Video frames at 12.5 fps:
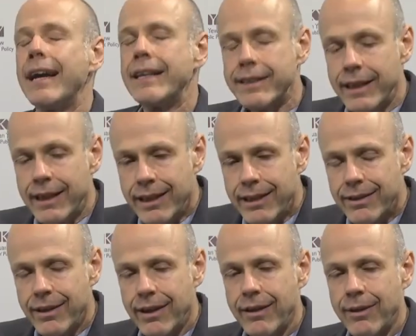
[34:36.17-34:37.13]
I
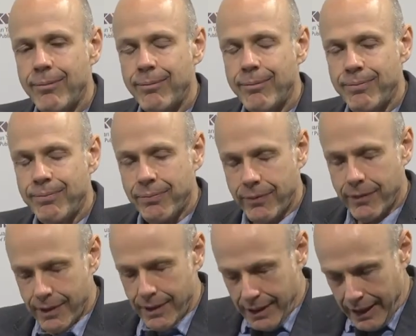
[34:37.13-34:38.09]
think
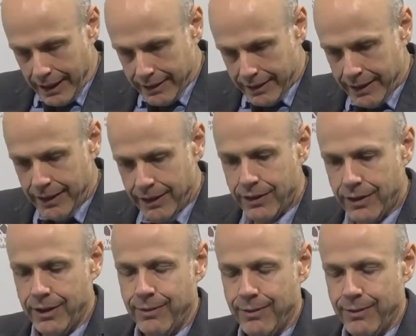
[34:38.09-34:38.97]
I think,